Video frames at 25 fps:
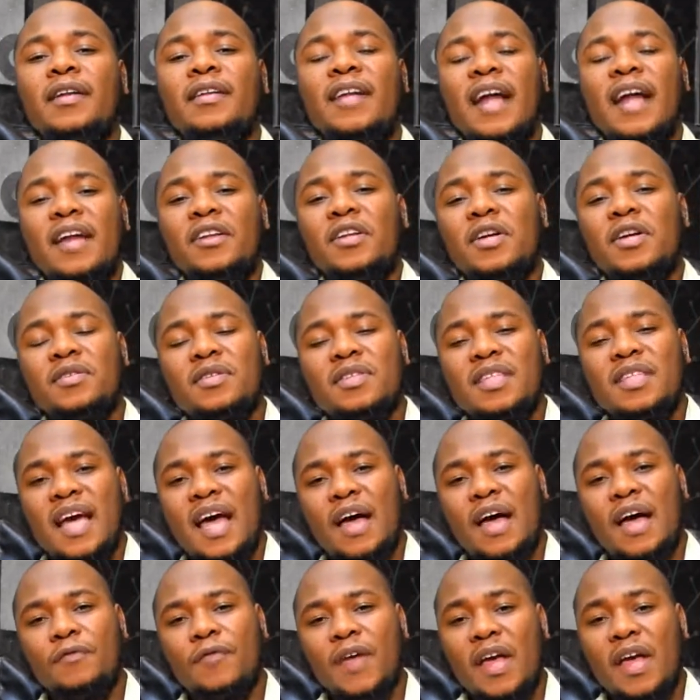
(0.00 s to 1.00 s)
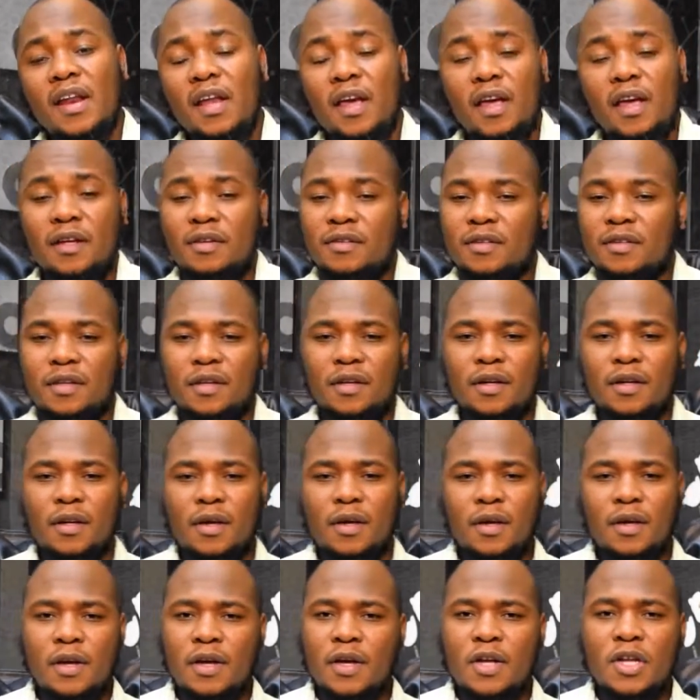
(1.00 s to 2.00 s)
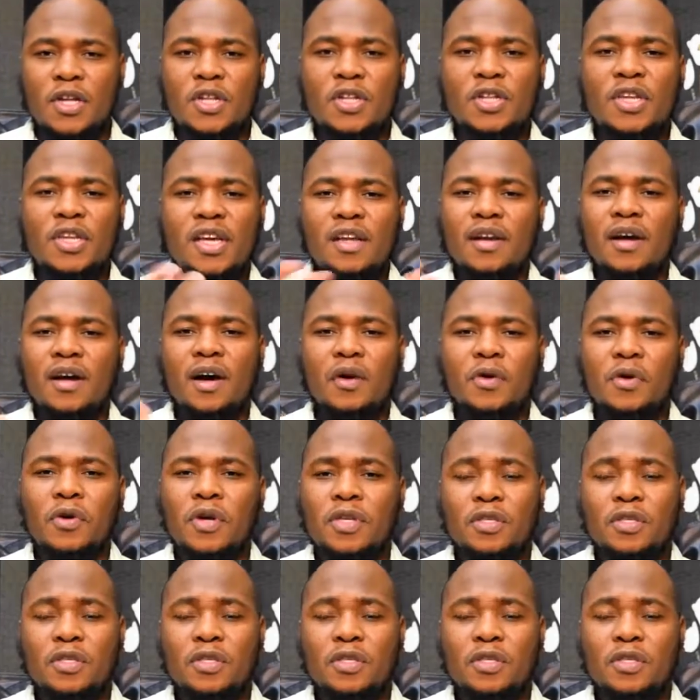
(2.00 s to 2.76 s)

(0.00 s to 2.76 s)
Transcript: that doesn't have any dinar.